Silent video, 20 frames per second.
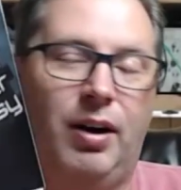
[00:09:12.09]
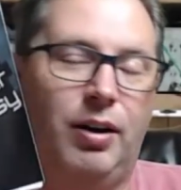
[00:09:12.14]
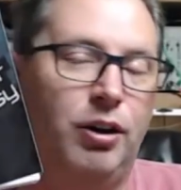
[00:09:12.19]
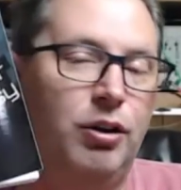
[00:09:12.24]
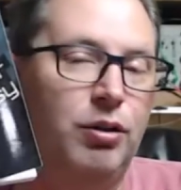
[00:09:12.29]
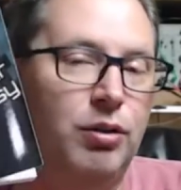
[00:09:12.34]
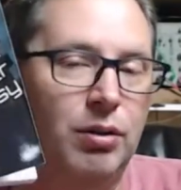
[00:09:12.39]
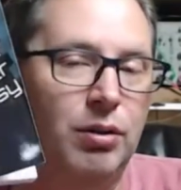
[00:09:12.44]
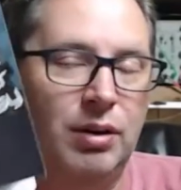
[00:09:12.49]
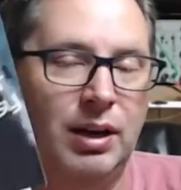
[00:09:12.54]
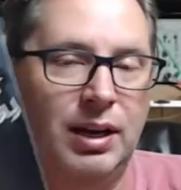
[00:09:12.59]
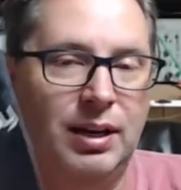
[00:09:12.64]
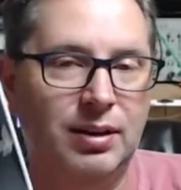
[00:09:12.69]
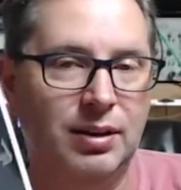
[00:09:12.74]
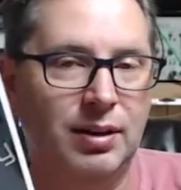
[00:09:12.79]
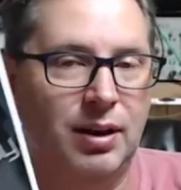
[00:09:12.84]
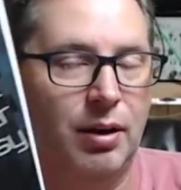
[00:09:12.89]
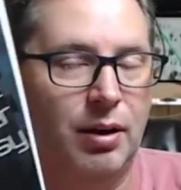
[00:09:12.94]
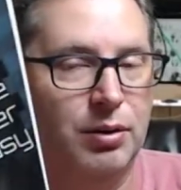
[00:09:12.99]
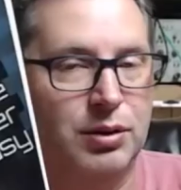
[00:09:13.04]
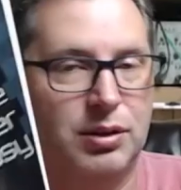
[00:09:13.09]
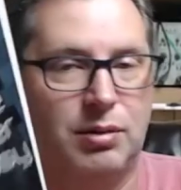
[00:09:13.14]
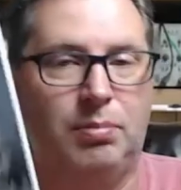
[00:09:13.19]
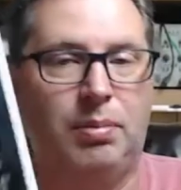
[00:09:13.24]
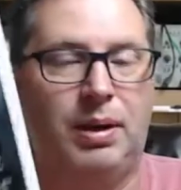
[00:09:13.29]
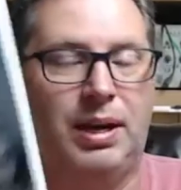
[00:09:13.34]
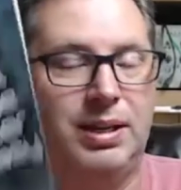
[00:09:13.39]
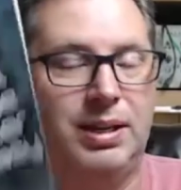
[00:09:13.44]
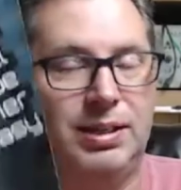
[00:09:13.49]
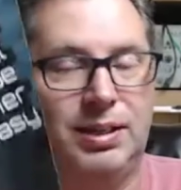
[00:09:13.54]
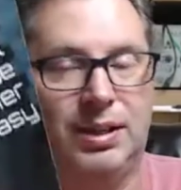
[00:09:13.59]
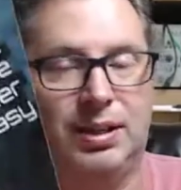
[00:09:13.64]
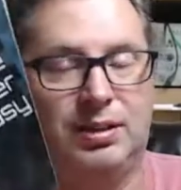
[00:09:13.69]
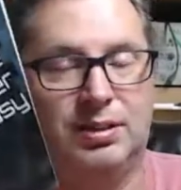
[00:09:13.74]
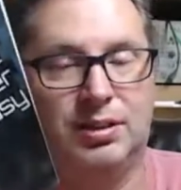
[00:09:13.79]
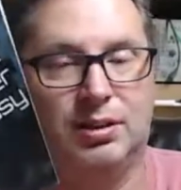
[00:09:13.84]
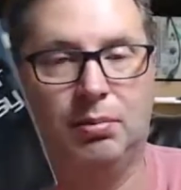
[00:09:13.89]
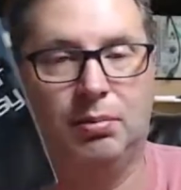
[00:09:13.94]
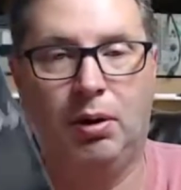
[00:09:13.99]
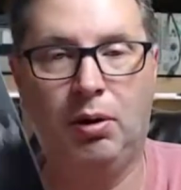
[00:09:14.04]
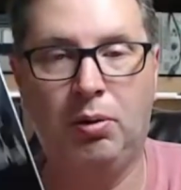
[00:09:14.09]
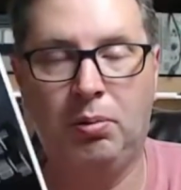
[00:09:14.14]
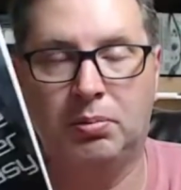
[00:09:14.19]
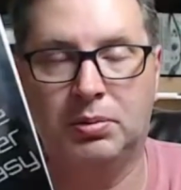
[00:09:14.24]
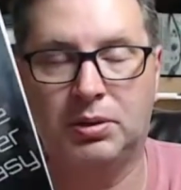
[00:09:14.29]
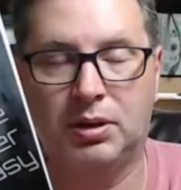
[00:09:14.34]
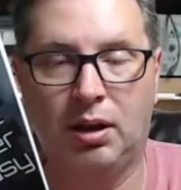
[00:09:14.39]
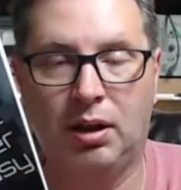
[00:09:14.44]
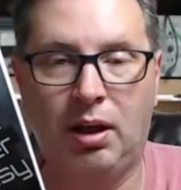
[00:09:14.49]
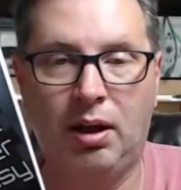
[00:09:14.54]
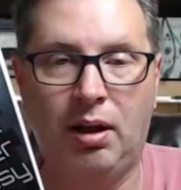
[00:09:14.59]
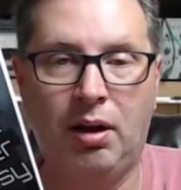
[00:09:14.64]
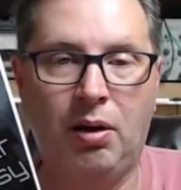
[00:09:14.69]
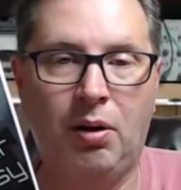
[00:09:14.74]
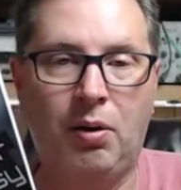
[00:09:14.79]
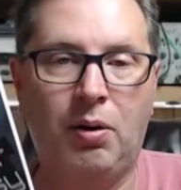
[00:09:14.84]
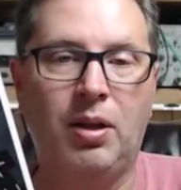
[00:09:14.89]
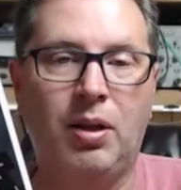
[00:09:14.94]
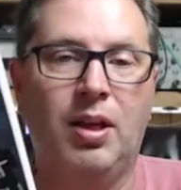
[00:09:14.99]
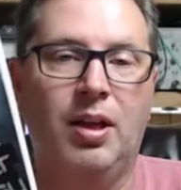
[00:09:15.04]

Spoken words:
You do need to know some basics, some Ohm's law,